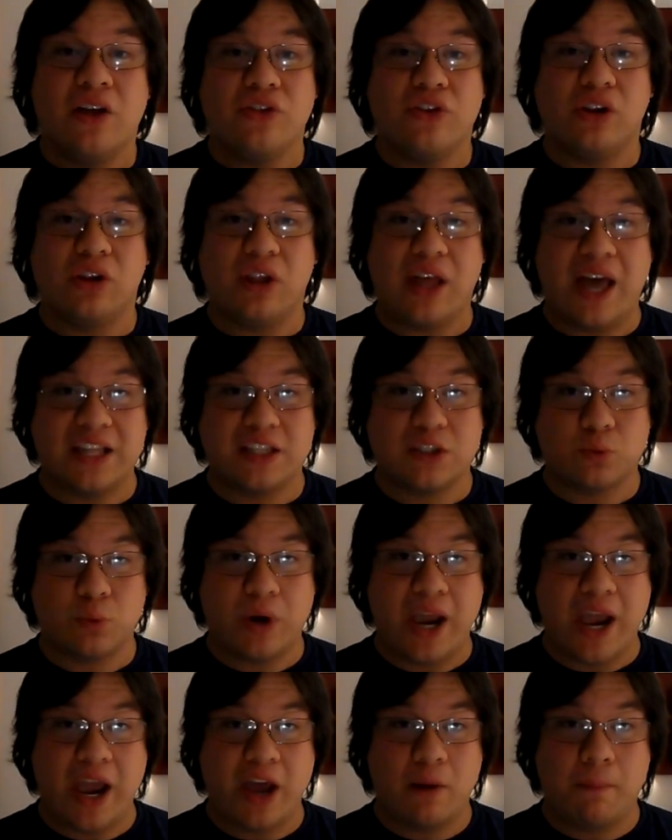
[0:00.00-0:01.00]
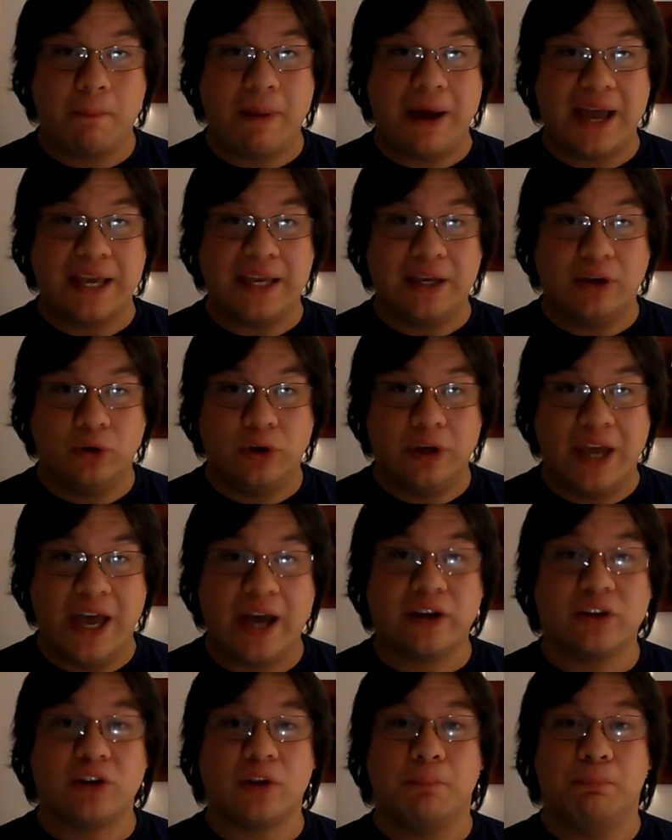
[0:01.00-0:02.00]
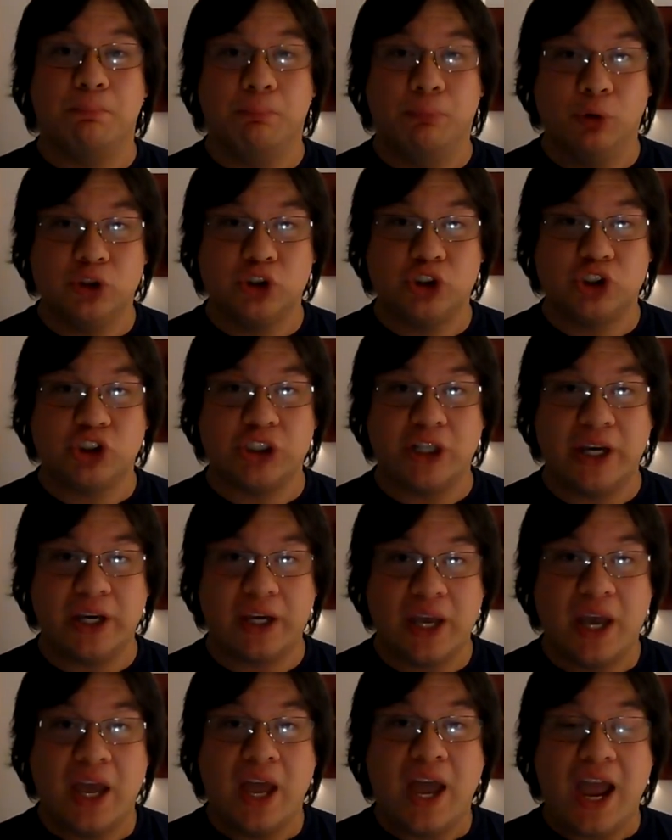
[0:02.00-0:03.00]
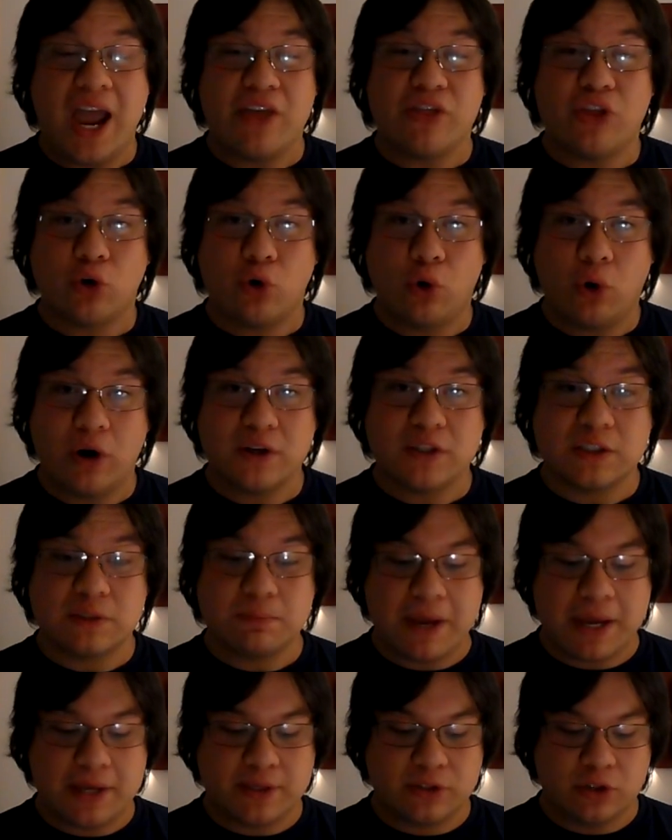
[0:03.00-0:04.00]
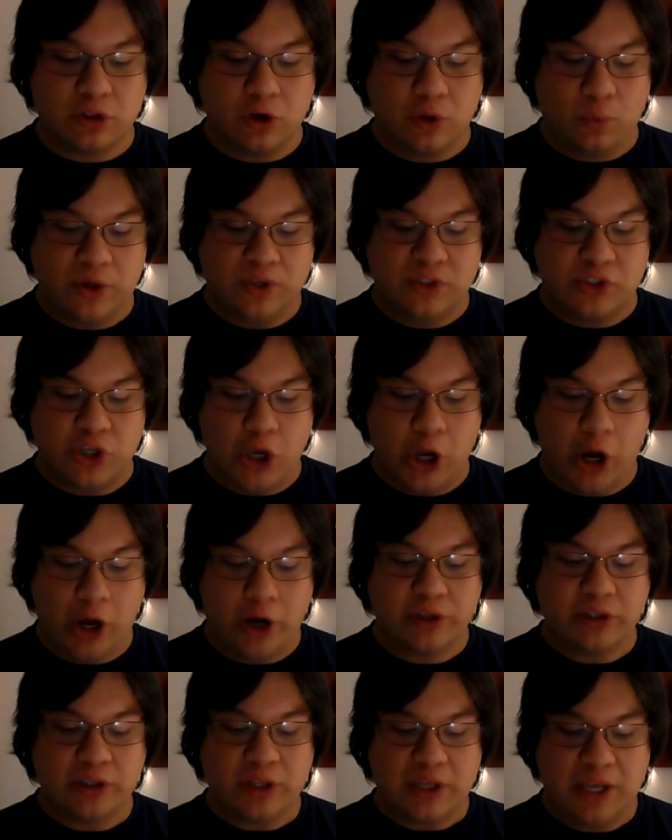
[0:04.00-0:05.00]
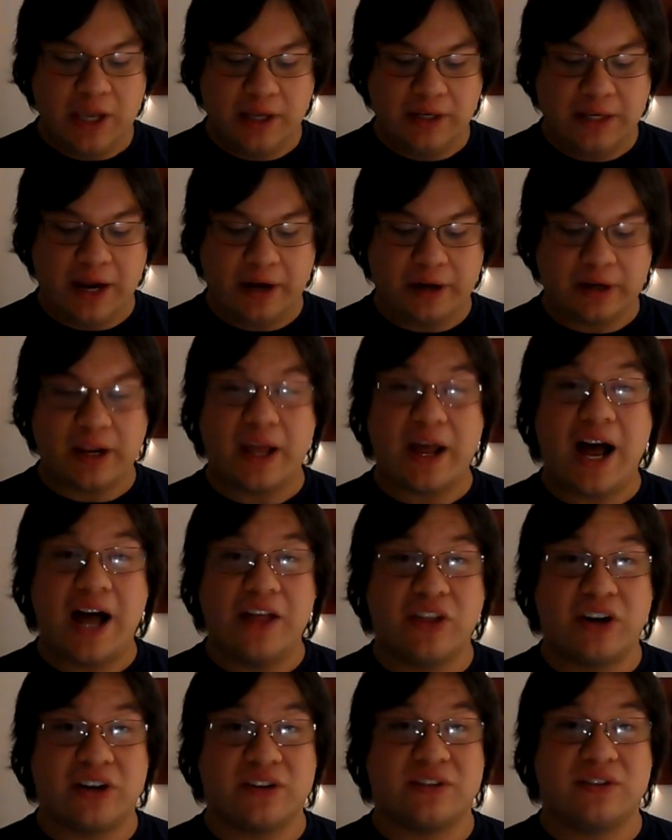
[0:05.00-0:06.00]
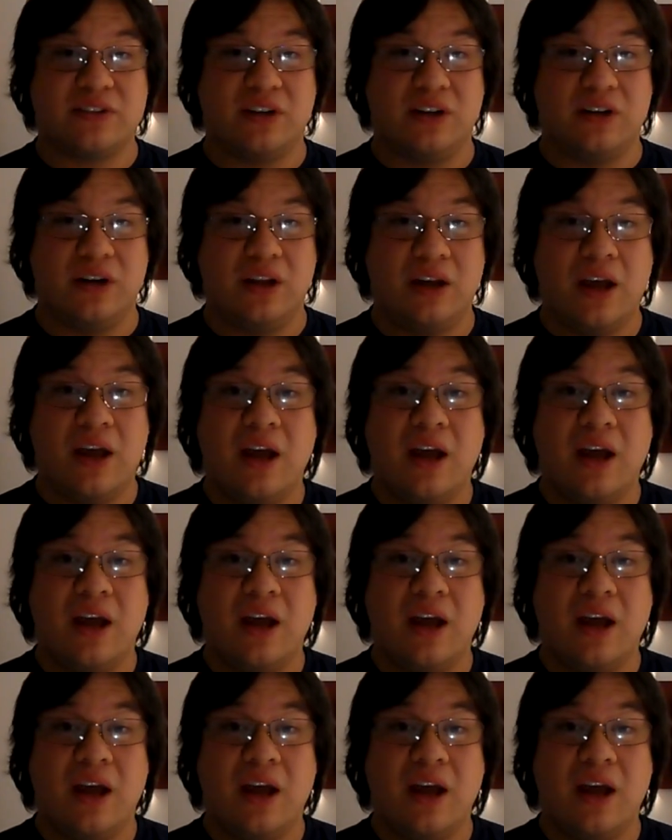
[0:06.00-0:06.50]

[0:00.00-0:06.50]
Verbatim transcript: the lights were handled by Gerd Budschik, and the chorus master was Jörn Hinnerk Andersen.